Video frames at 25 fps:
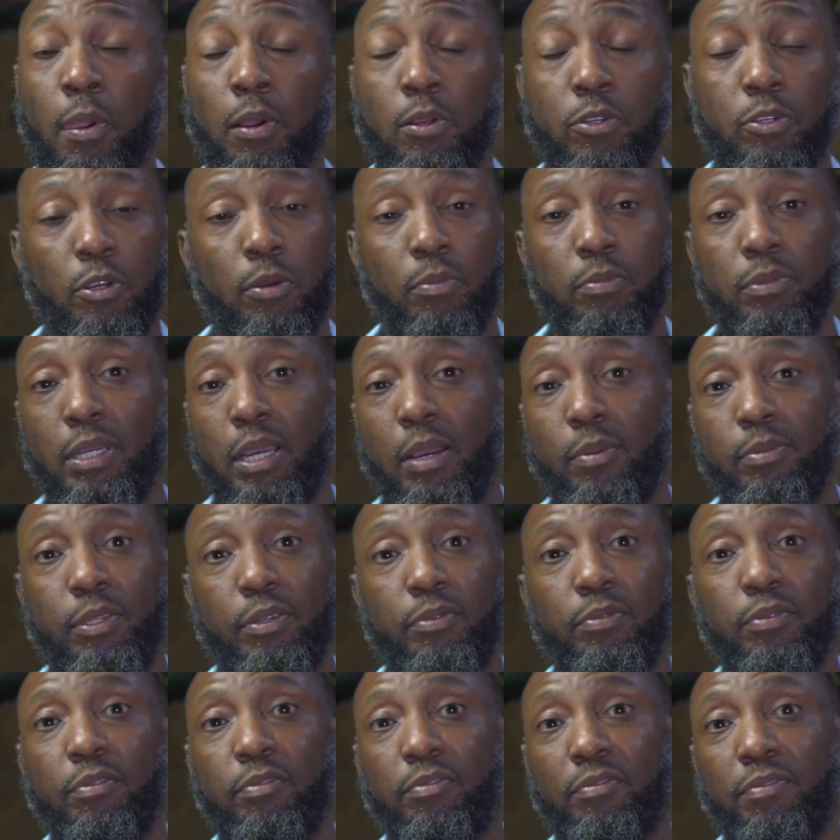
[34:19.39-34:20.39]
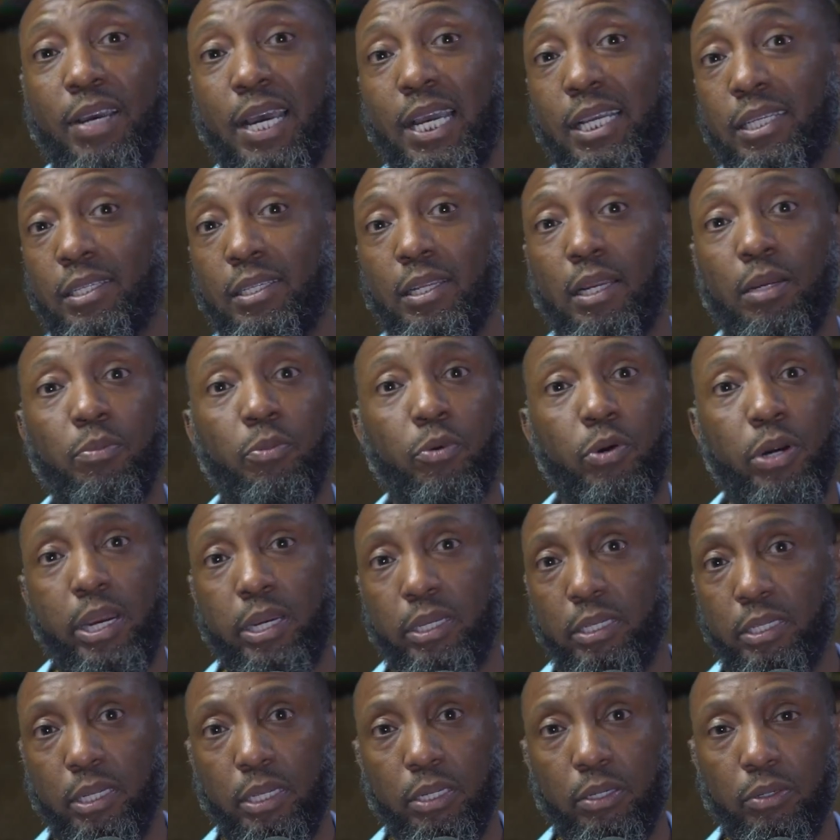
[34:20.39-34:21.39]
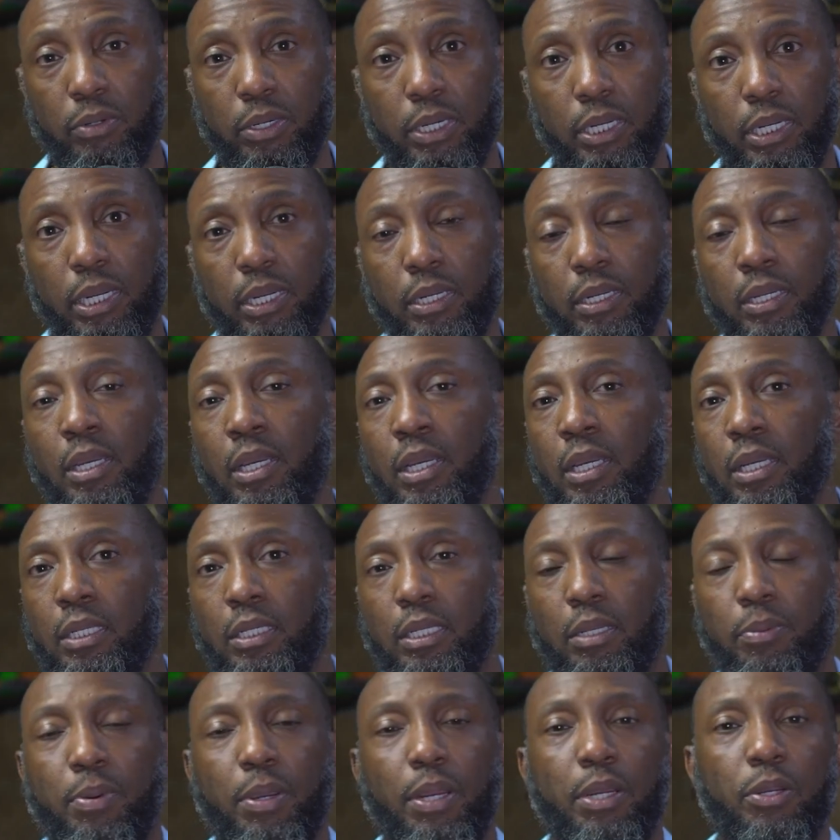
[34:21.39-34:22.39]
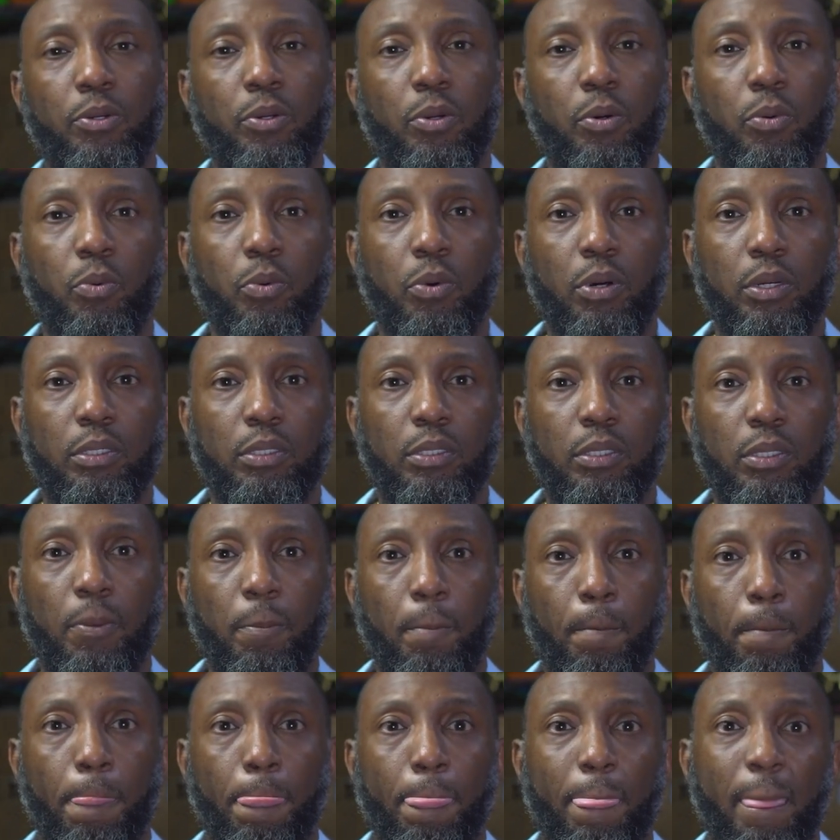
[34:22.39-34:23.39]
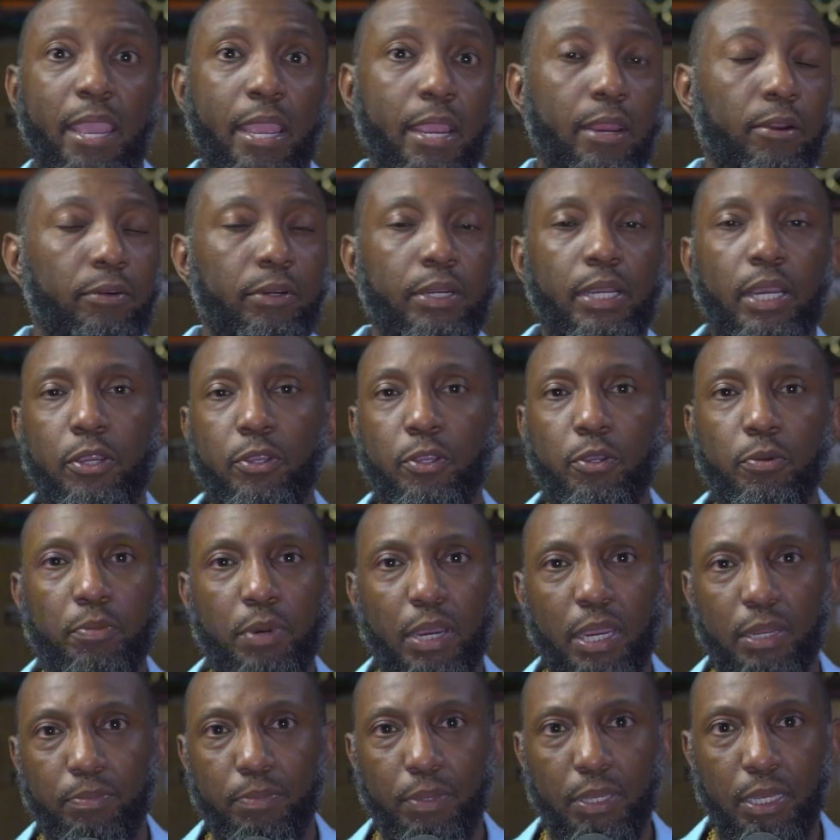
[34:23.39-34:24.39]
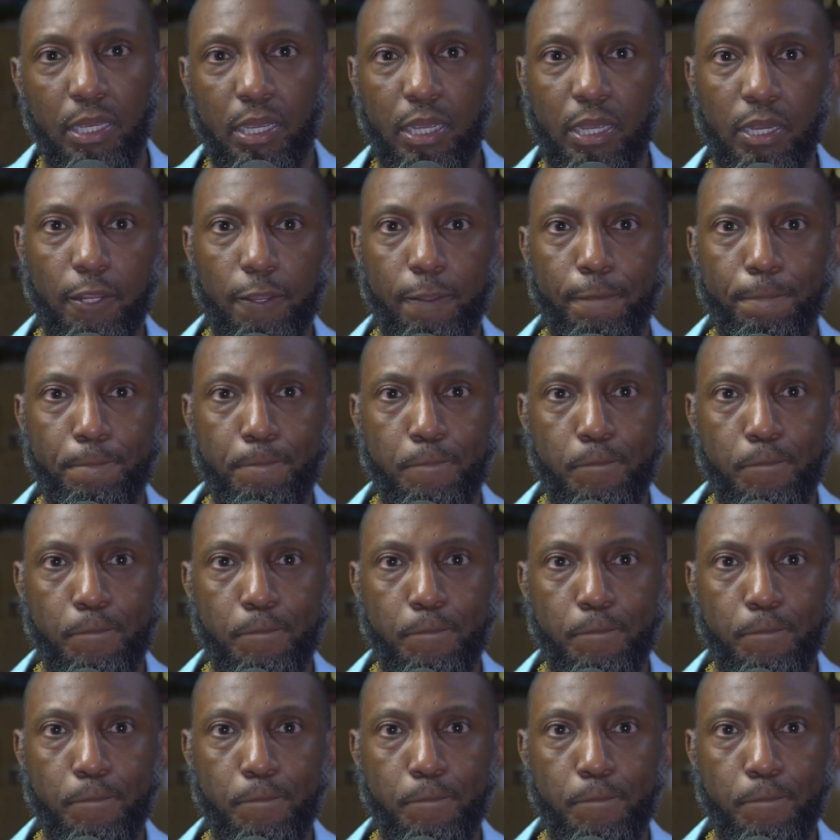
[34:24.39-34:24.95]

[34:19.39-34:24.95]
Sometimes even fast and more accelerated, depending on what area you might be in.